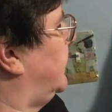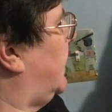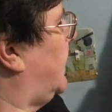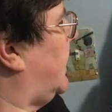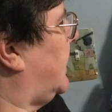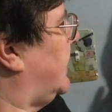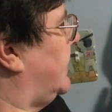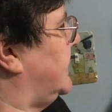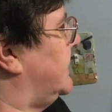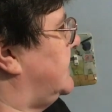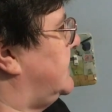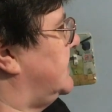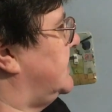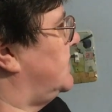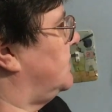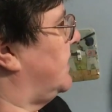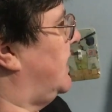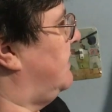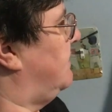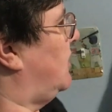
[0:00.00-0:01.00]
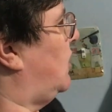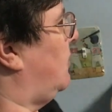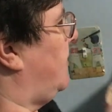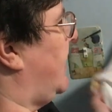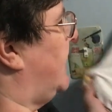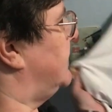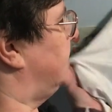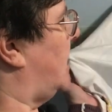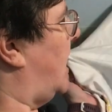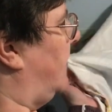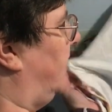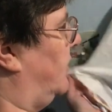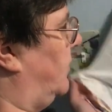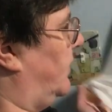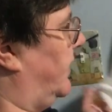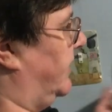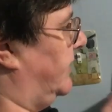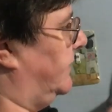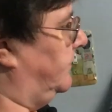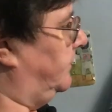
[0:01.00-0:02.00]
is this Rainbow Mandala
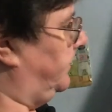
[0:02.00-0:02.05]
one.